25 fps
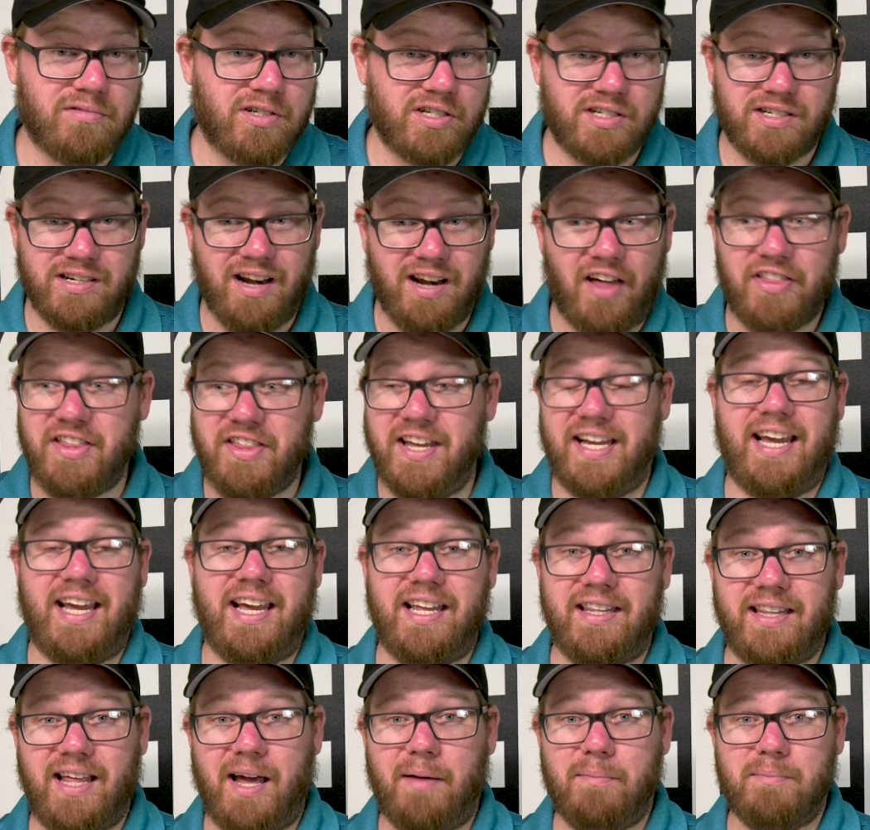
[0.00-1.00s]
There's nothing
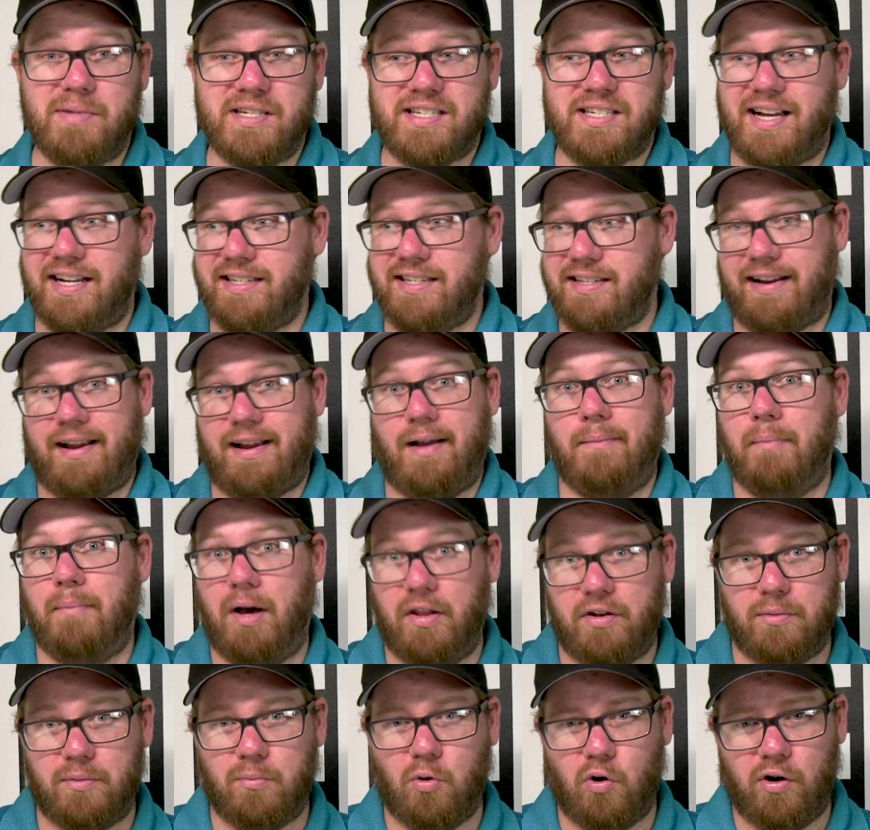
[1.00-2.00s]
in them besides like a
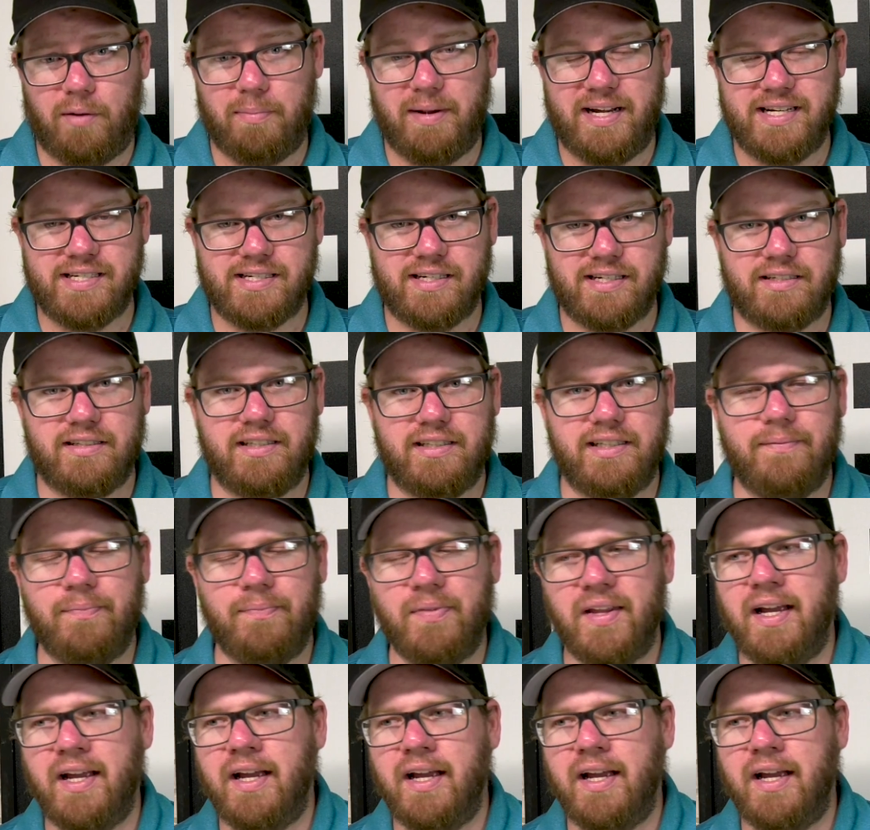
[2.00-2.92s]
motherboard, basically.